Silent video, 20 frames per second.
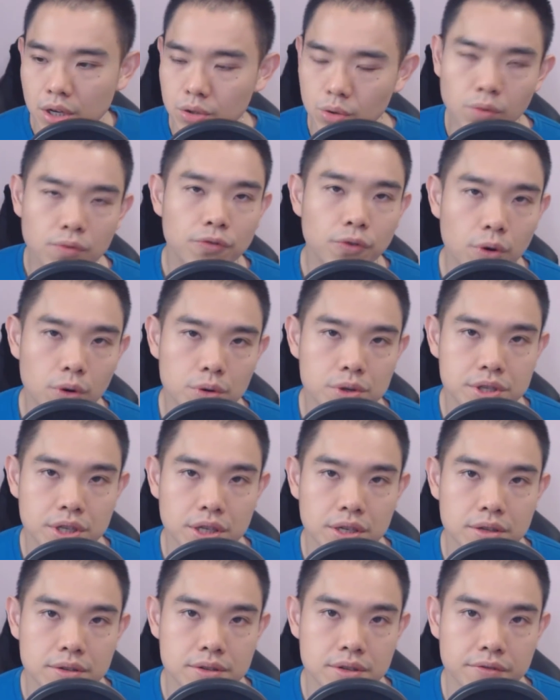don't follow a
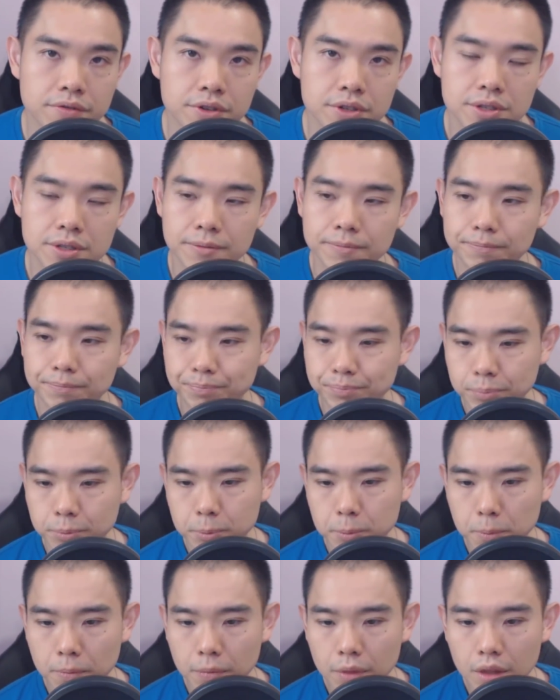signal service.
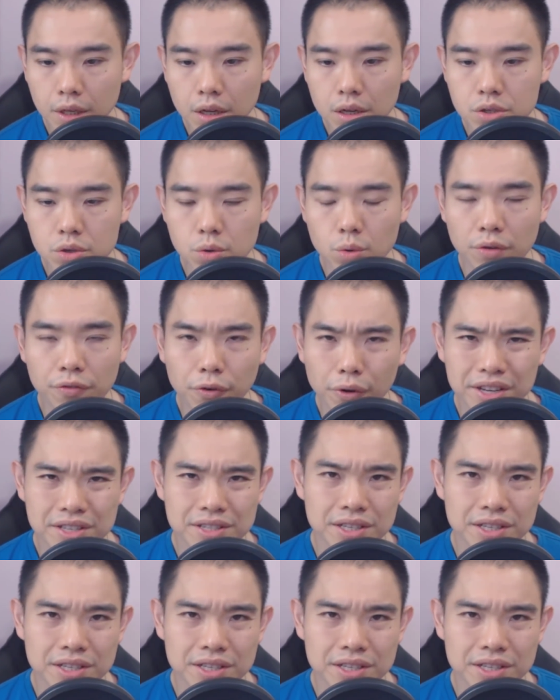So a Forex